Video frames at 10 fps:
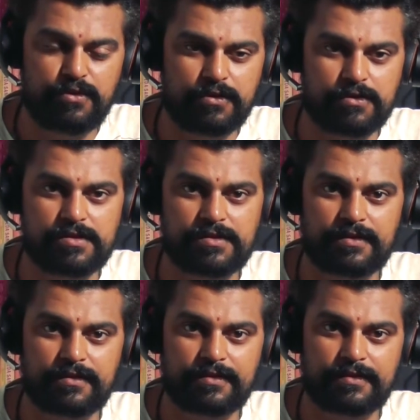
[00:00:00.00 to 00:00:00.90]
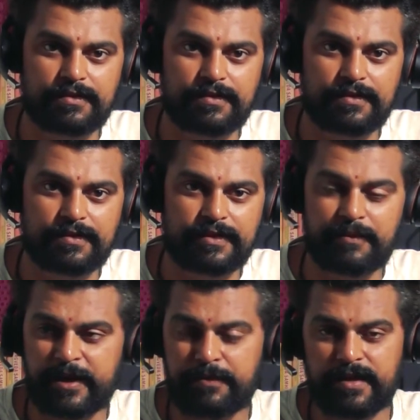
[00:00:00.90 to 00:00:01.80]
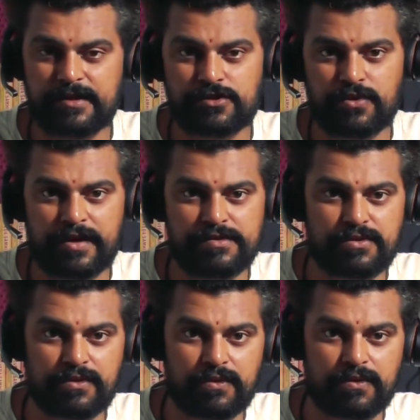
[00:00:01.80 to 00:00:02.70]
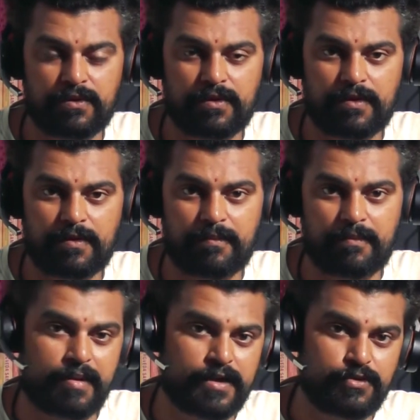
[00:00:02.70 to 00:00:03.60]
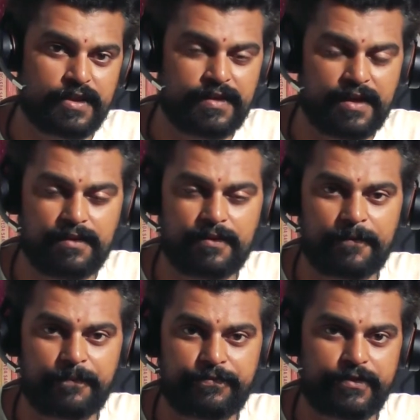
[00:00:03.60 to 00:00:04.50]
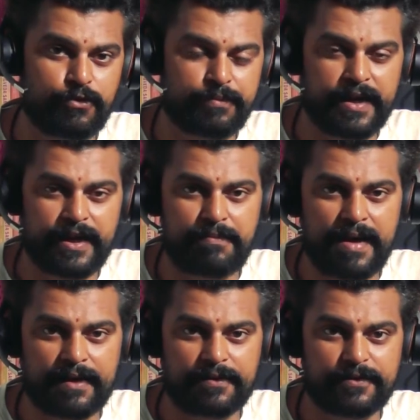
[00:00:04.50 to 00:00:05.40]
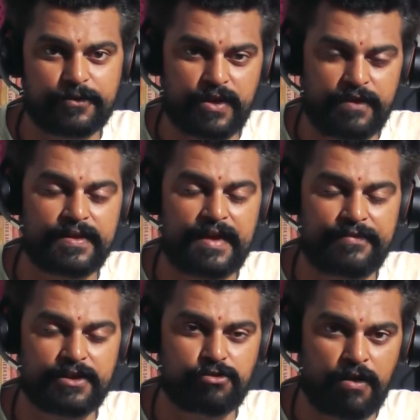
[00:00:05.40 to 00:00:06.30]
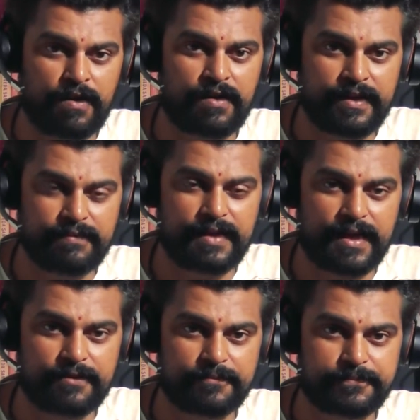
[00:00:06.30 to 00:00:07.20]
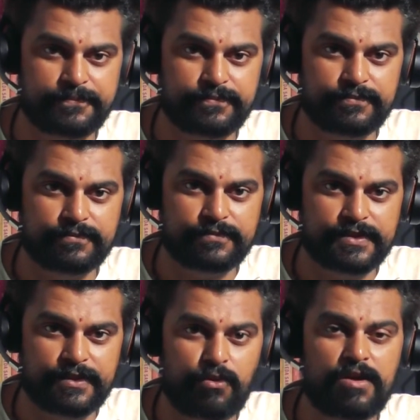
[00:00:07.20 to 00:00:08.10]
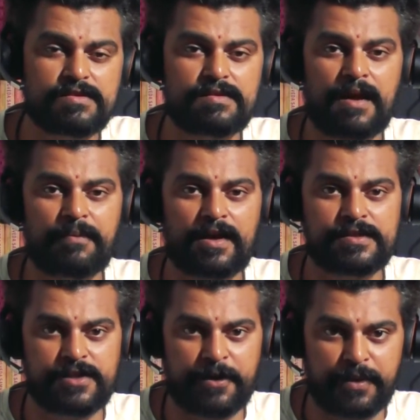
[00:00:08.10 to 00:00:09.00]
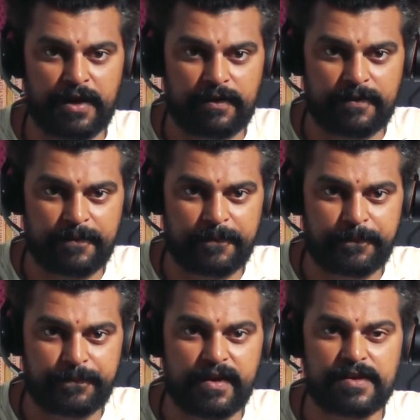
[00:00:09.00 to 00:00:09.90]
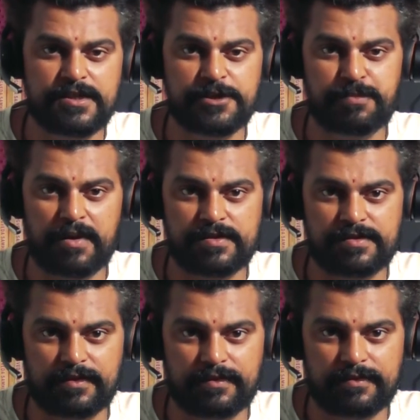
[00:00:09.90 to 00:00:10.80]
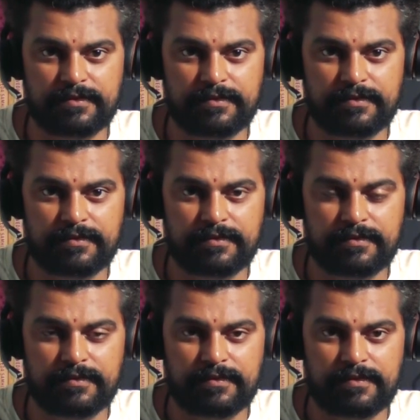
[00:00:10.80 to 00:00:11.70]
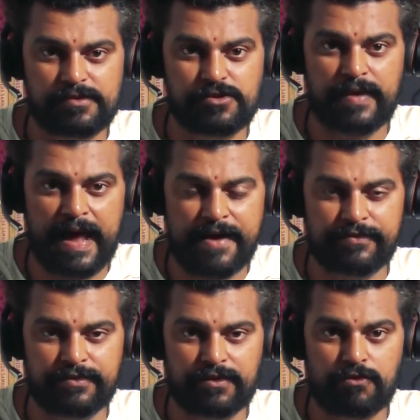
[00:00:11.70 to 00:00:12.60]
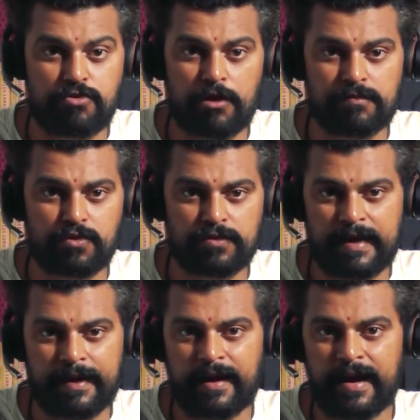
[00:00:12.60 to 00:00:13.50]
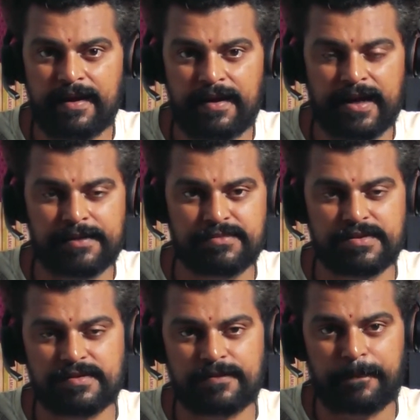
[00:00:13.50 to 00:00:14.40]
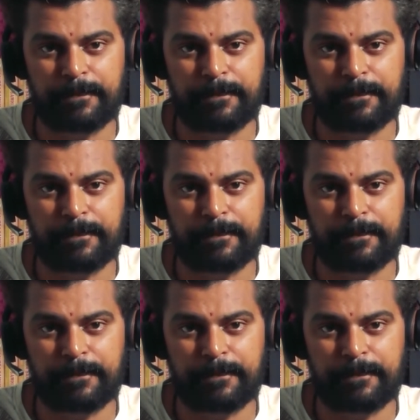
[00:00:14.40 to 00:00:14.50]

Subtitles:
Who knows? There might be historians who know. But do they think we could bring it back? Do they even have a thought like that? What does Ramarajya mean? The richest person should have not more than 8 times